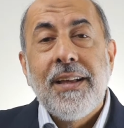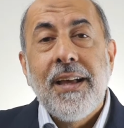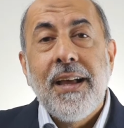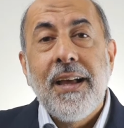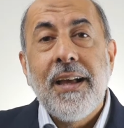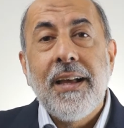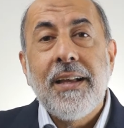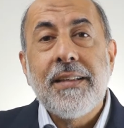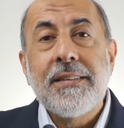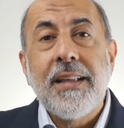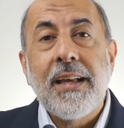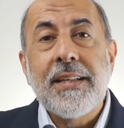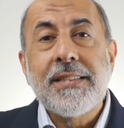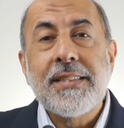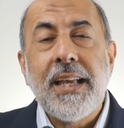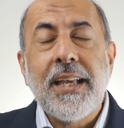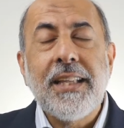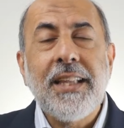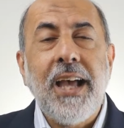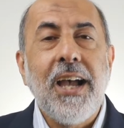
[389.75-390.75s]
And
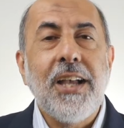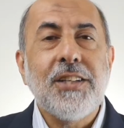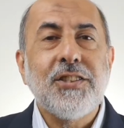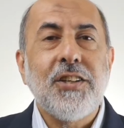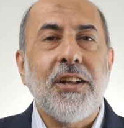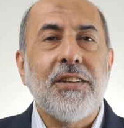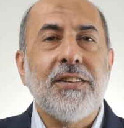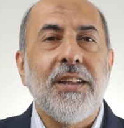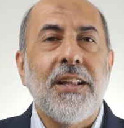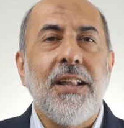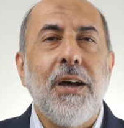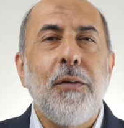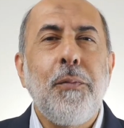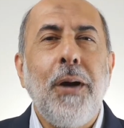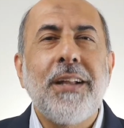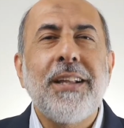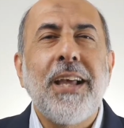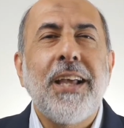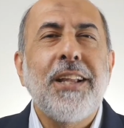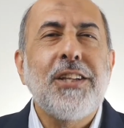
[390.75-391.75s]
Sayyida Aisha radiallahu
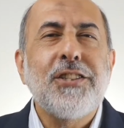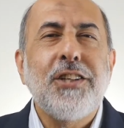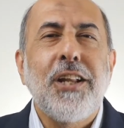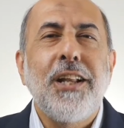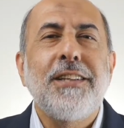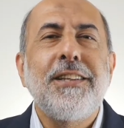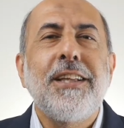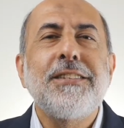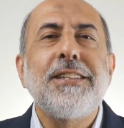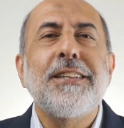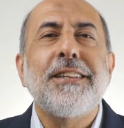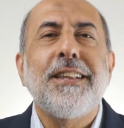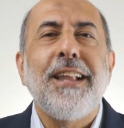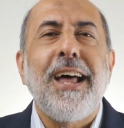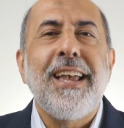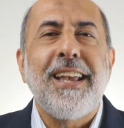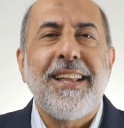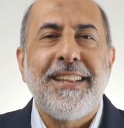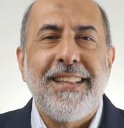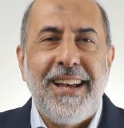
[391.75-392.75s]
anha initially didn't
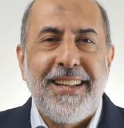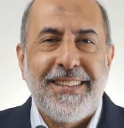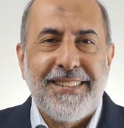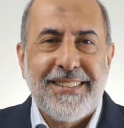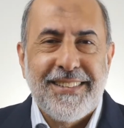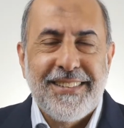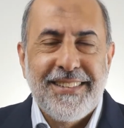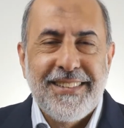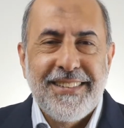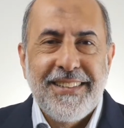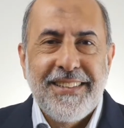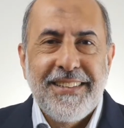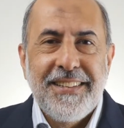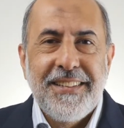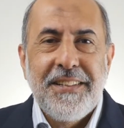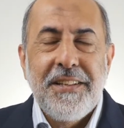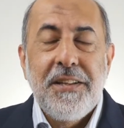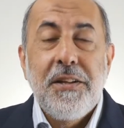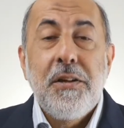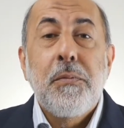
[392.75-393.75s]
like that.
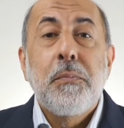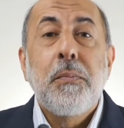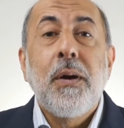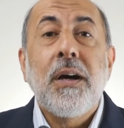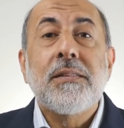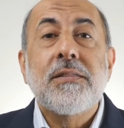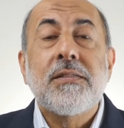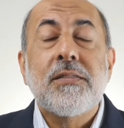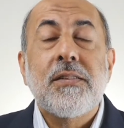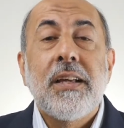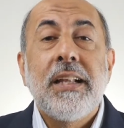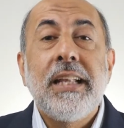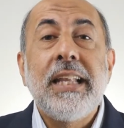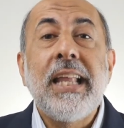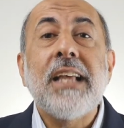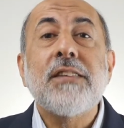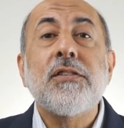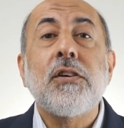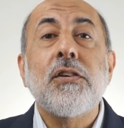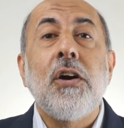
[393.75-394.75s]
But
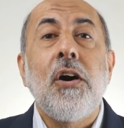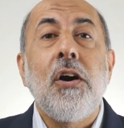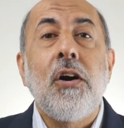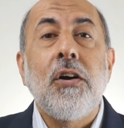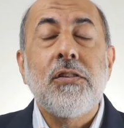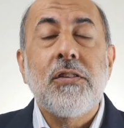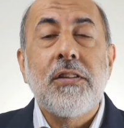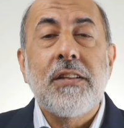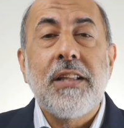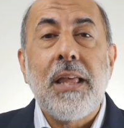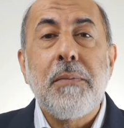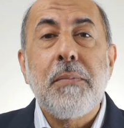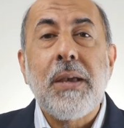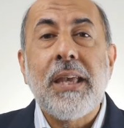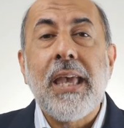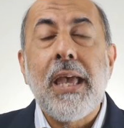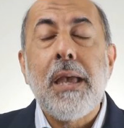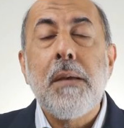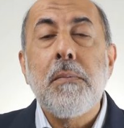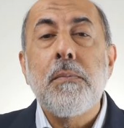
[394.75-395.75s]
later on, they
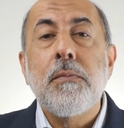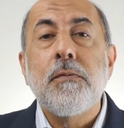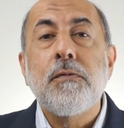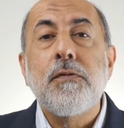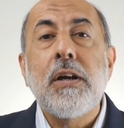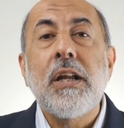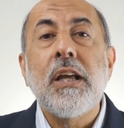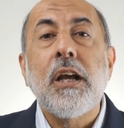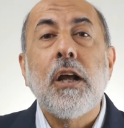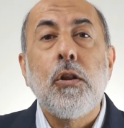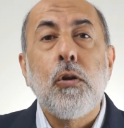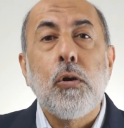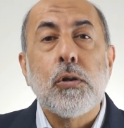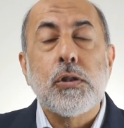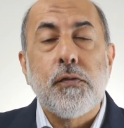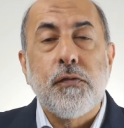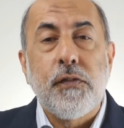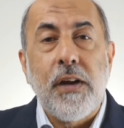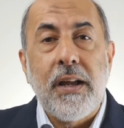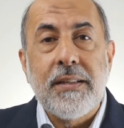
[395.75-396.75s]
became very close
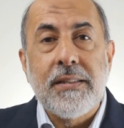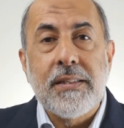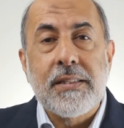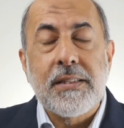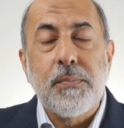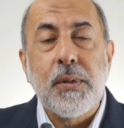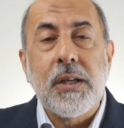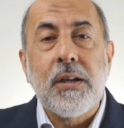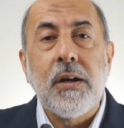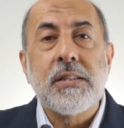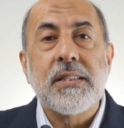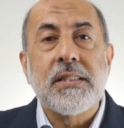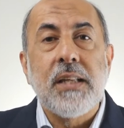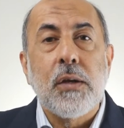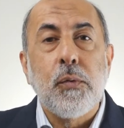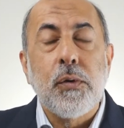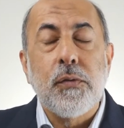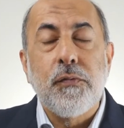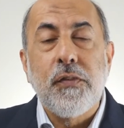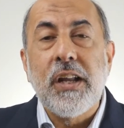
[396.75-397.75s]
friends because they
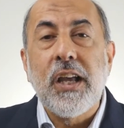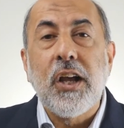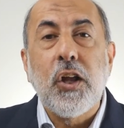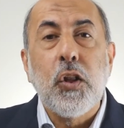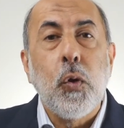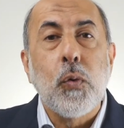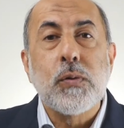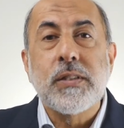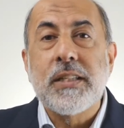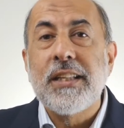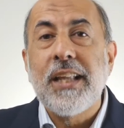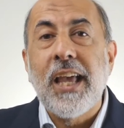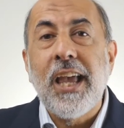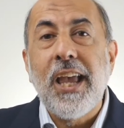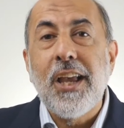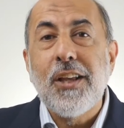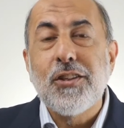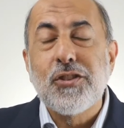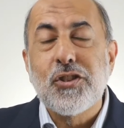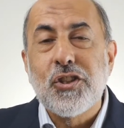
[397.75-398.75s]
were very close in
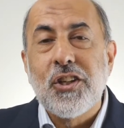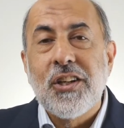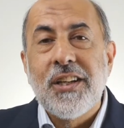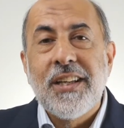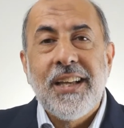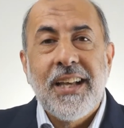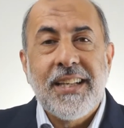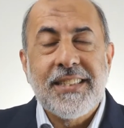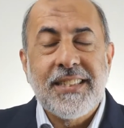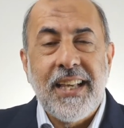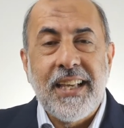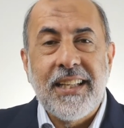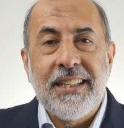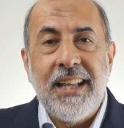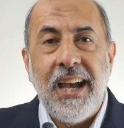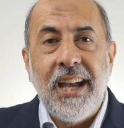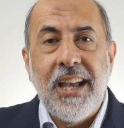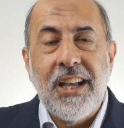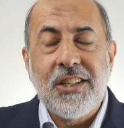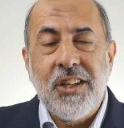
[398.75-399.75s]
age, Sayyida
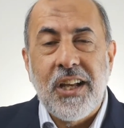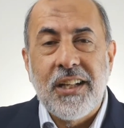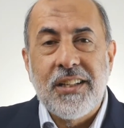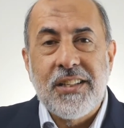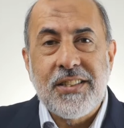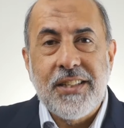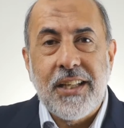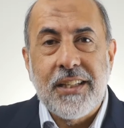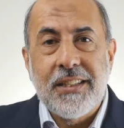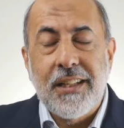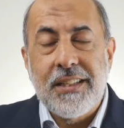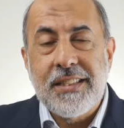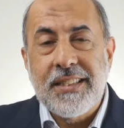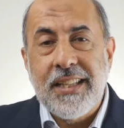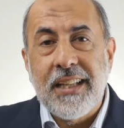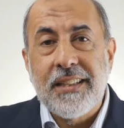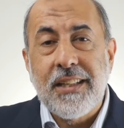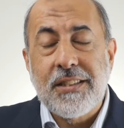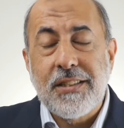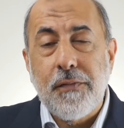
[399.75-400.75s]
Aisha and
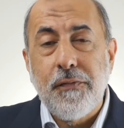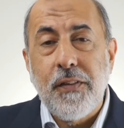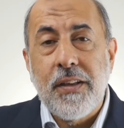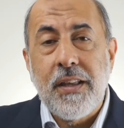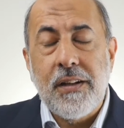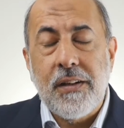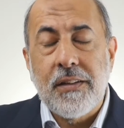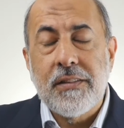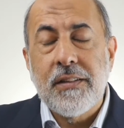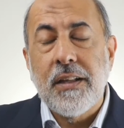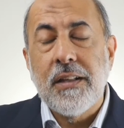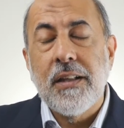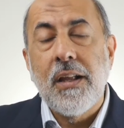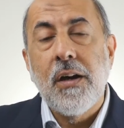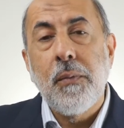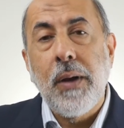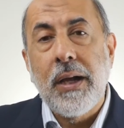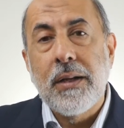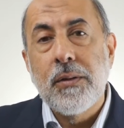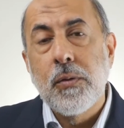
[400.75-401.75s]
Sayyida Safiyya
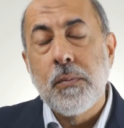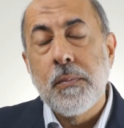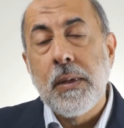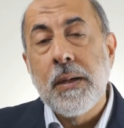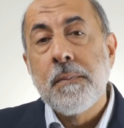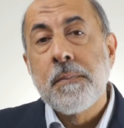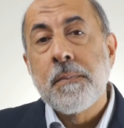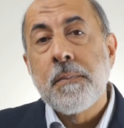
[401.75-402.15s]
radiallahu anhuma.